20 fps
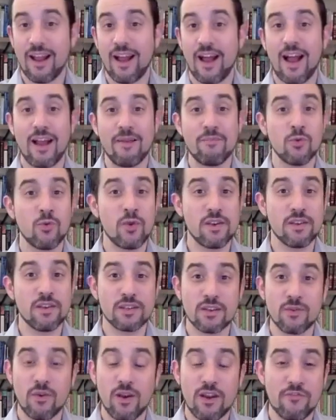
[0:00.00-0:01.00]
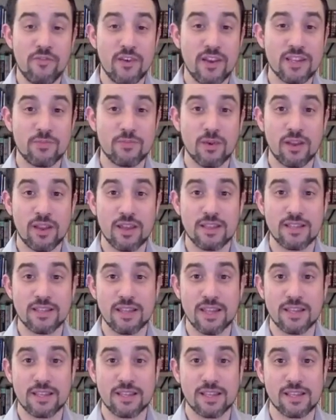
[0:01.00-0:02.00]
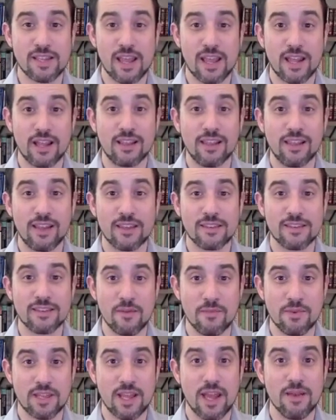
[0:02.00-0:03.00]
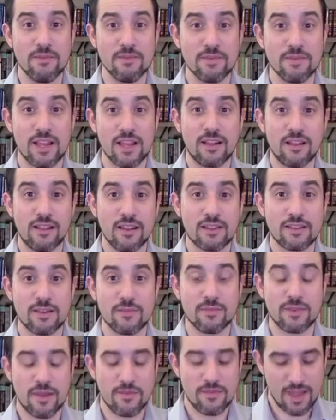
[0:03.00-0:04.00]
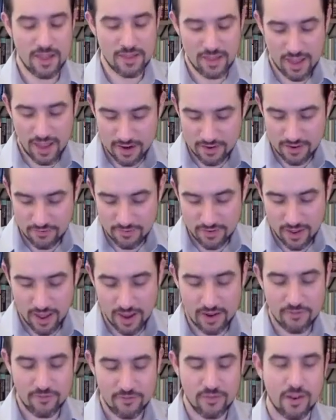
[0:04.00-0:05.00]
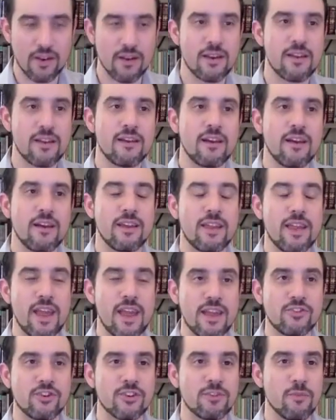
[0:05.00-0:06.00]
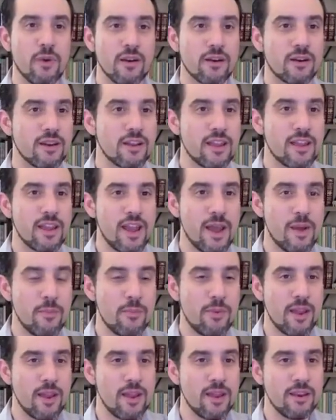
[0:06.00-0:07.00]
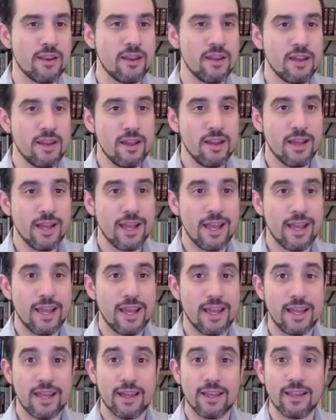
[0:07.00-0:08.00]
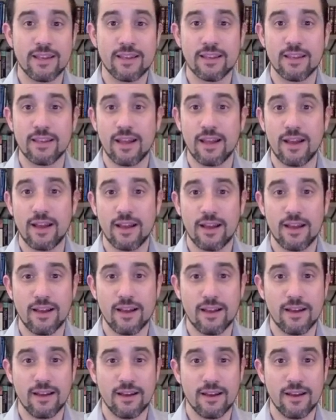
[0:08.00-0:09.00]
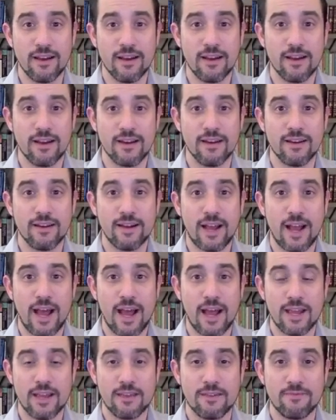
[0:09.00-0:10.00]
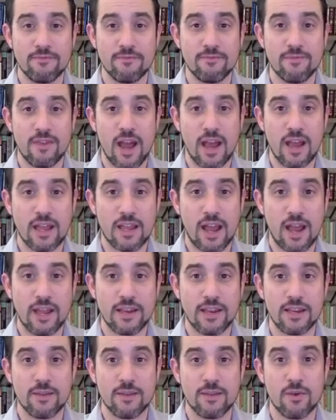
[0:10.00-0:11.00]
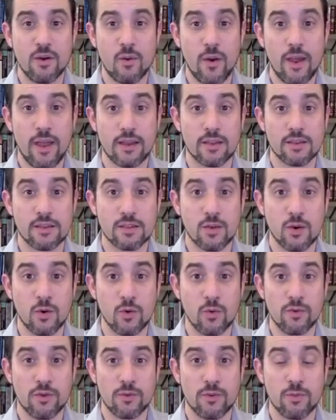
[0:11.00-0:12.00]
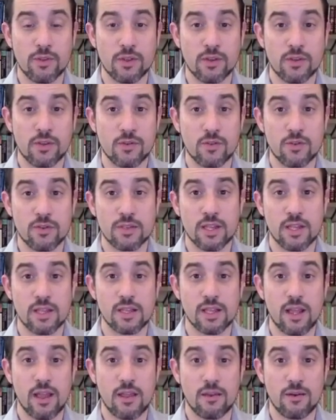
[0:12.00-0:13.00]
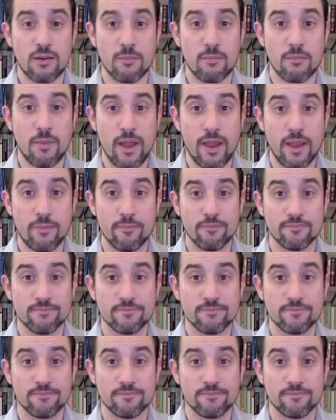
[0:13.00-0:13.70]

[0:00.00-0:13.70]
I'm the reason why Facebook exists because I click sometimes. They had a very engaging marketing campaign, and I need to be awake. So you put the two of those things together, and bam.